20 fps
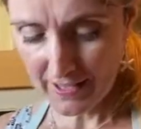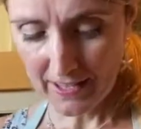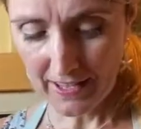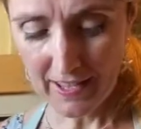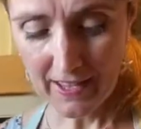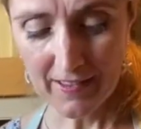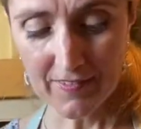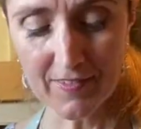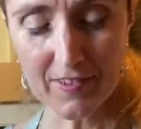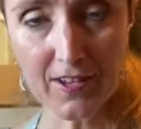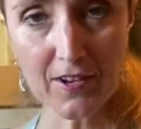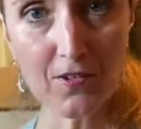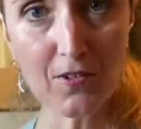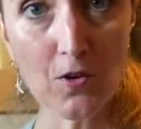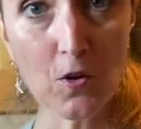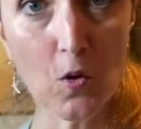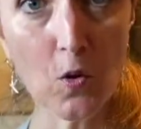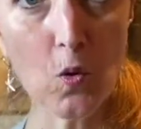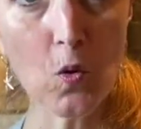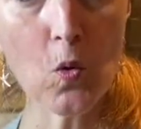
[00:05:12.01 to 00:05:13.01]
has
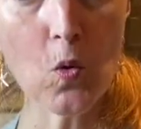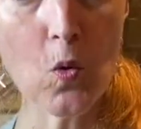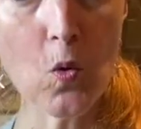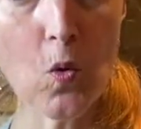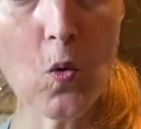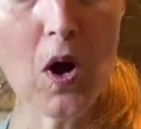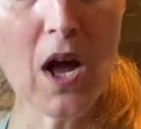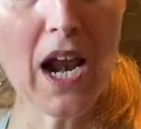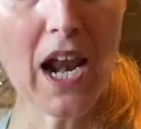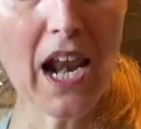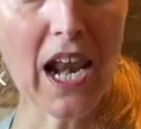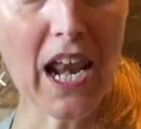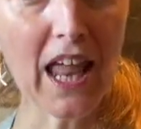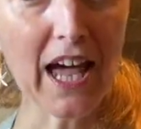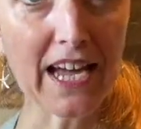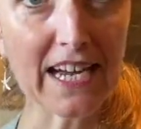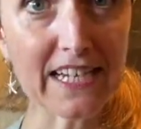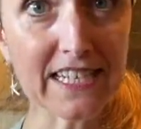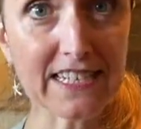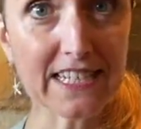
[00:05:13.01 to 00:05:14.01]
gone all
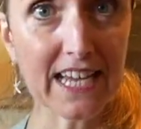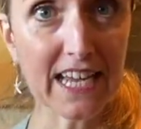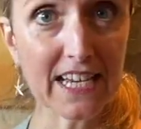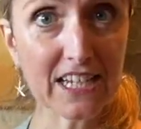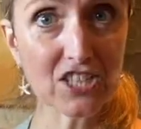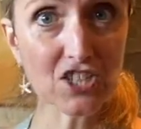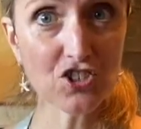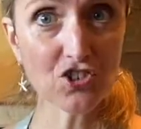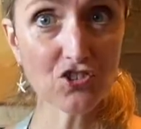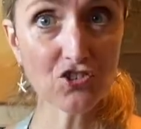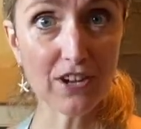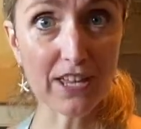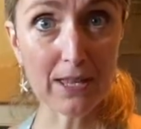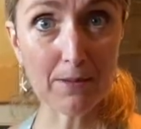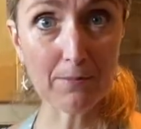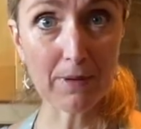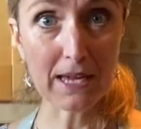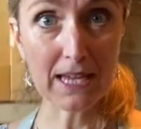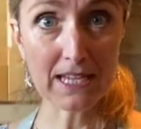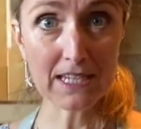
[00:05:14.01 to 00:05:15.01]
light and
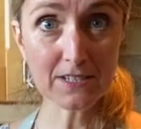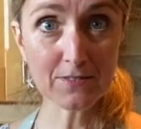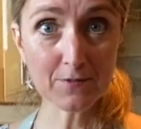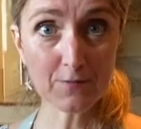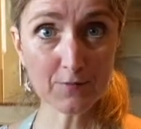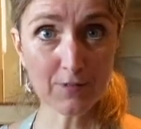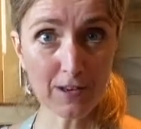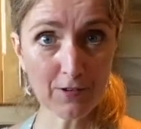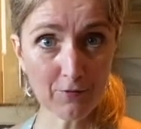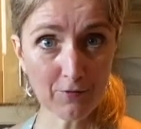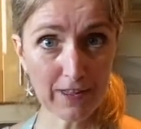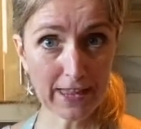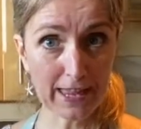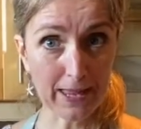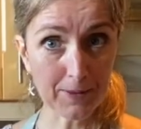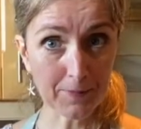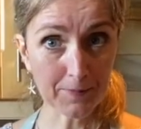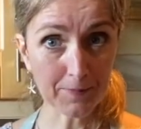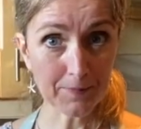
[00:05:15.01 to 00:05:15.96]
cream and fluffy.